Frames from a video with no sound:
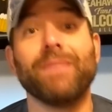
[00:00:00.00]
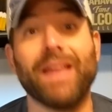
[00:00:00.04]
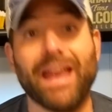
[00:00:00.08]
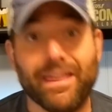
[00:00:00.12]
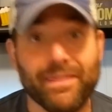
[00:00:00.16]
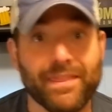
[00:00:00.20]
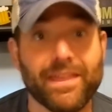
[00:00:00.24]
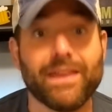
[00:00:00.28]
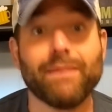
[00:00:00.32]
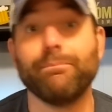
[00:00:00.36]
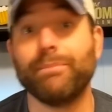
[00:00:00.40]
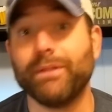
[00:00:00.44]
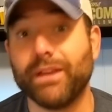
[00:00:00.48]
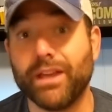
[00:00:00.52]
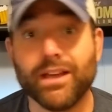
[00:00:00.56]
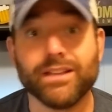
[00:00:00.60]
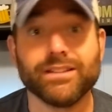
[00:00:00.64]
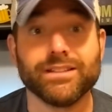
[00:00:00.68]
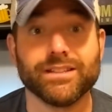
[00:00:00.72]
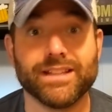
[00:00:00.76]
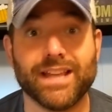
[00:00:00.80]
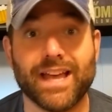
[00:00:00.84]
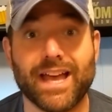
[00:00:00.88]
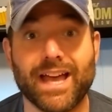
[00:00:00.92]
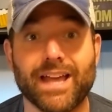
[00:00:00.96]
And then
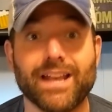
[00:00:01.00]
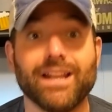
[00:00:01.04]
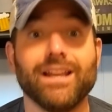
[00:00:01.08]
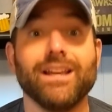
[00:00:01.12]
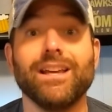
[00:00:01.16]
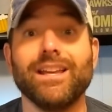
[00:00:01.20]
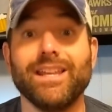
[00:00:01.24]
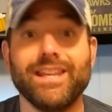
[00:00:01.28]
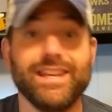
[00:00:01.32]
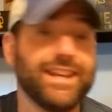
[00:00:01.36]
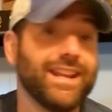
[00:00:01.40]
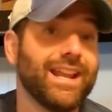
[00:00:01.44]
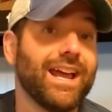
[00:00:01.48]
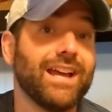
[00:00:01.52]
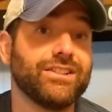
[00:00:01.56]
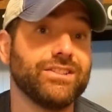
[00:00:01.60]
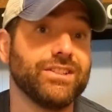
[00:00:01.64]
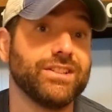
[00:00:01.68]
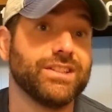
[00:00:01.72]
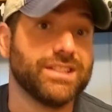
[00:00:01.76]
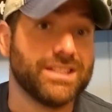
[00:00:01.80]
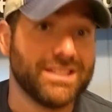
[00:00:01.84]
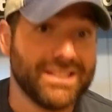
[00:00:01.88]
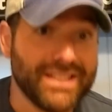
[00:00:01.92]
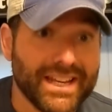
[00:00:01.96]
because of that, he can
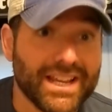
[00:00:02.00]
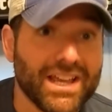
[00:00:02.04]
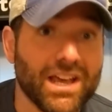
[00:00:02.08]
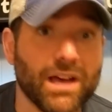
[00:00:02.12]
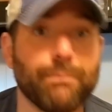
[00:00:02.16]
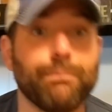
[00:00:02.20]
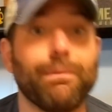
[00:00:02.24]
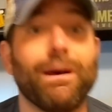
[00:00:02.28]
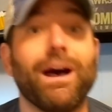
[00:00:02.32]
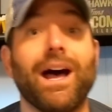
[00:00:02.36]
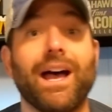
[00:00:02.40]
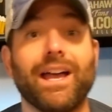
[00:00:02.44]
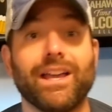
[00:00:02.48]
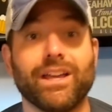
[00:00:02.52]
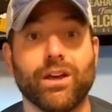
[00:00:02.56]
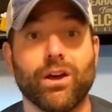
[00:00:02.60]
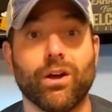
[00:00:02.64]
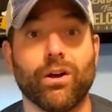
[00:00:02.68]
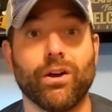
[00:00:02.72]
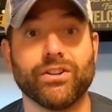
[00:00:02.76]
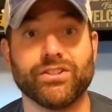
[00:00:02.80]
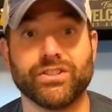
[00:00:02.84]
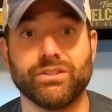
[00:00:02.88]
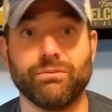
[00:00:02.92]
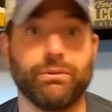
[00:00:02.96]
actually sneak up behind
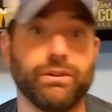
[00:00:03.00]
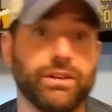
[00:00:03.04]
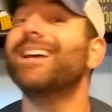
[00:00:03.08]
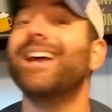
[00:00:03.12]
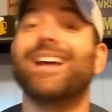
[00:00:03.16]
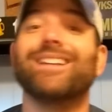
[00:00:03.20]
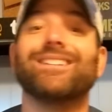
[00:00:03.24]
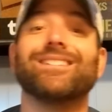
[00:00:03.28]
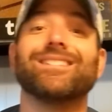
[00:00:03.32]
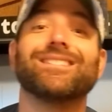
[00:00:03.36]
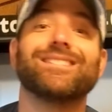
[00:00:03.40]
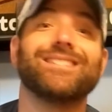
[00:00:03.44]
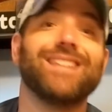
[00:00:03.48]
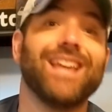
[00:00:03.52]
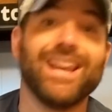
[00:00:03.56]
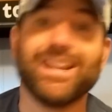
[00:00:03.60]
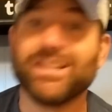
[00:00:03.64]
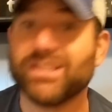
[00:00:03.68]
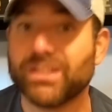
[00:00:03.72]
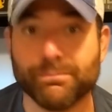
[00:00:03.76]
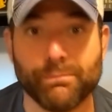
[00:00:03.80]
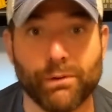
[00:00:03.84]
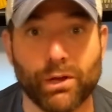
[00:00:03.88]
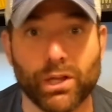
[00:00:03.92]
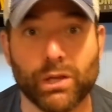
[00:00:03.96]
Carson and just
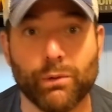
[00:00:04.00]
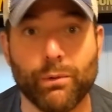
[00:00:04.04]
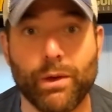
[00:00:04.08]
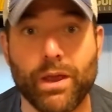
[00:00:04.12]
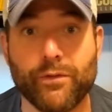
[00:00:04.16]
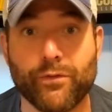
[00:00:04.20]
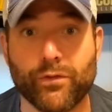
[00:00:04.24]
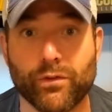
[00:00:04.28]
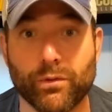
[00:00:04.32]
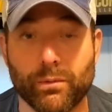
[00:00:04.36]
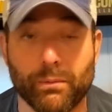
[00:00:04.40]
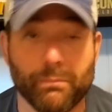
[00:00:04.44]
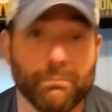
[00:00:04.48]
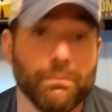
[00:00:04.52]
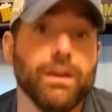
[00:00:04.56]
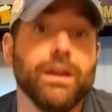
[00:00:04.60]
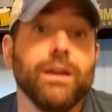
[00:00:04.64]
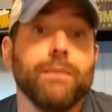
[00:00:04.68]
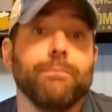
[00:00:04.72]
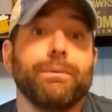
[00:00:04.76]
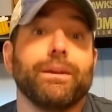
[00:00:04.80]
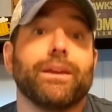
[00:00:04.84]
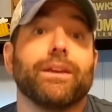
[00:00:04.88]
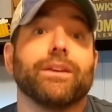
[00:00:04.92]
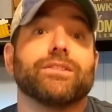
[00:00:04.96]
takes the ball away from him
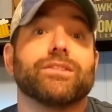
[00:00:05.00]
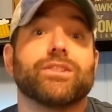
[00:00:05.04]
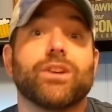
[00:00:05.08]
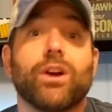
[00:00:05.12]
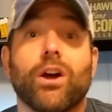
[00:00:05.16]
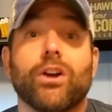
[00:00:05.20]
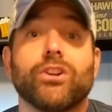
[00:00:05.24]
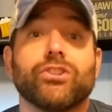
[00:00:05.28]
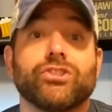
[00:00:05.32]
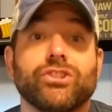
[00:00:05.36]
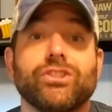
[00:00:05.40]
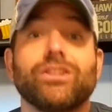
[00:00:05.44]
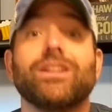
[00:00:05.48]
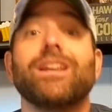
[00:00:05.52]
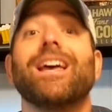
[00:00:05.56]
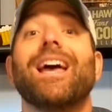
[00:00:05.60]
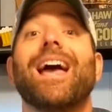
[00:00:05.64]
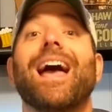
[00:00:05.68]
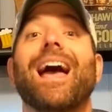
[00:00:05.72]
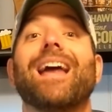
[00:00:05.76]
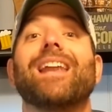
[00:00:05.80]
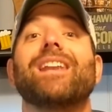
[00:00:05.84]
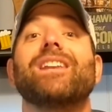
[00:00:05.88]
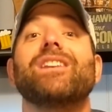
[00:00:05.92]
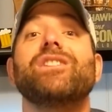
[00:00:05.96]
because Carson
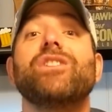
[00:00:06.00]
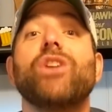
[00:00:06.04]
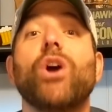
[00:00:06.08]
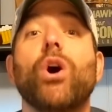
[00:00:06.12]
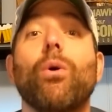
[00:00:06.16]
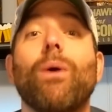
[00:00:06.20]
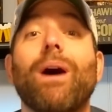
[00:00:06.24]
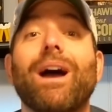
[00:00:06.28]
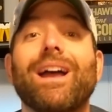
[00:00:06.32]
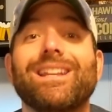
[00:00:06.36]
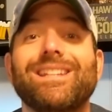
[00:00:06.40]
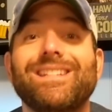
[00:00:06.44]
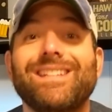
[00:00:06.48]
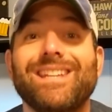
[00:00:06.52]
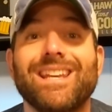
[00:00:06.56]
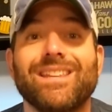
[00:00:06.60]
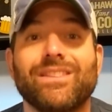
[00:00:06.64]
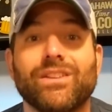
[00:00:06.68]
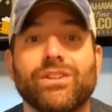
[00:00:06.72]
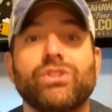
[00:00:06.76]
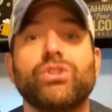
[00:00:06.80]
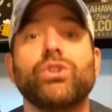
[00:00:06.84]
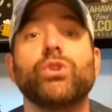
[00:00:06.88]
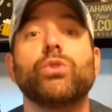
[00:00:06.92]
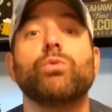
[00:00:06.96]
had no idea
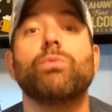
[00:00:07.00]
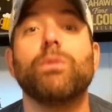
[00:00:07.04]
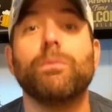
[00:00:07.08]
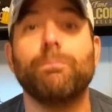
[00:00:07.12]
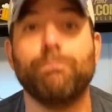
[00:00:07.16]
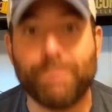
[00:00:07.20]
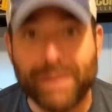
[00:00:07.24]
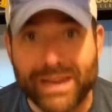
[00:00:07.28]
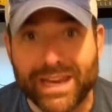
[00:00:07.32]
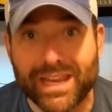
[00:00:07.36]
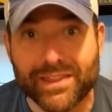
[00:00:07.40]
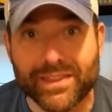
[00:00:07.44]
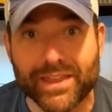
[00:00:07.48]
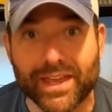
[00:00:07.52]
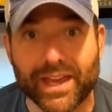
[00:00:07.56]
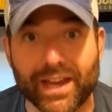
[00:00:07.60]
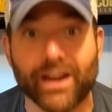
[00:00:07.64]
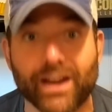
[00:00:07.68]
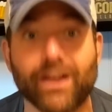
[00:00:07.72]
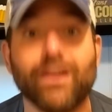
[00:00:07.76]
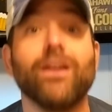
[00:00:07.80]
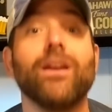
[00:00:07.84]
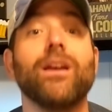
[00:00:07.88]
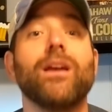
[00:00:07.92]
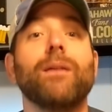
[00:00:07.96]
the dude would be
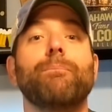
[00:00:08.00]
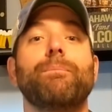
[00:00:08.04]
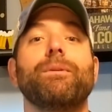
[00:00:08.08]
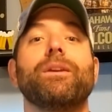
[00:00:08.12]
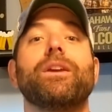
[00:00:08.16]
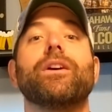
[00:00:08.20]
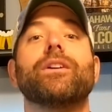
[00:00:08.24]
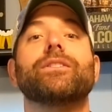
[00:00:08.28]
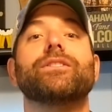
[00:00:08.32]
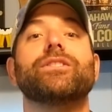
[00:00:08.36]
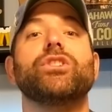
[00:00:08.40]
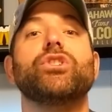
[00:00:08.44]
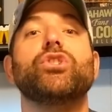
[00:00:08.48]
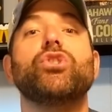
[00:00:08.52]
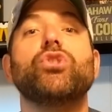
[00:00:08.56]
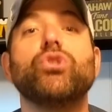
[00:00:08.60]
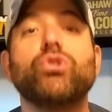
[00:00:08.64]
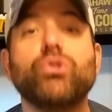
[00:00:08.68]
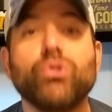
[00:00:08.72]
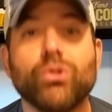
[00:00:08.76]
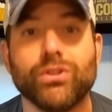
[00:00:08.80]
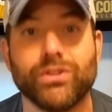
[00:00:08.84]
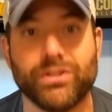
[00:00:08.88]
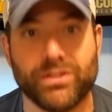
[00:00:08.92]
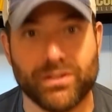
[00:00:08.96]
there because he
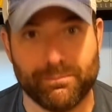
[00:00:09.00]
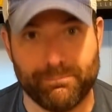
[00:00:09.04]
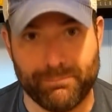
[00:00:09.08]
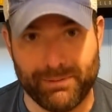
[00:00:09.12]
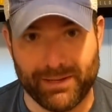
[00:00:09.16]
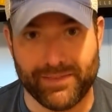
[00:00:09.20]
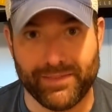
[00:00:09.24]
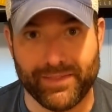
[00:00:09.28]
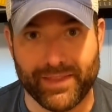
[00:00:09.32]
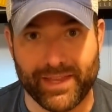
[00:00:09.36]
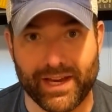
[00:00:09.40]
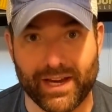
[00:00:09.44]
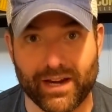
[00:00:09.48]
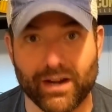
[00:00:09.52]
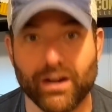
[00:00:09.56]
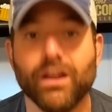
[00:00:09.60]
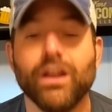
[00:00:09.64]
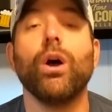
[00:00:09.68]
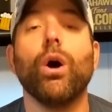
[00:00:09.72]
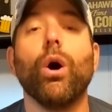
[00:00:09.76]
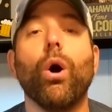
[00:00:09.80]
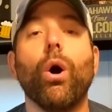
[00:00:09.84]
shouldn't have been there.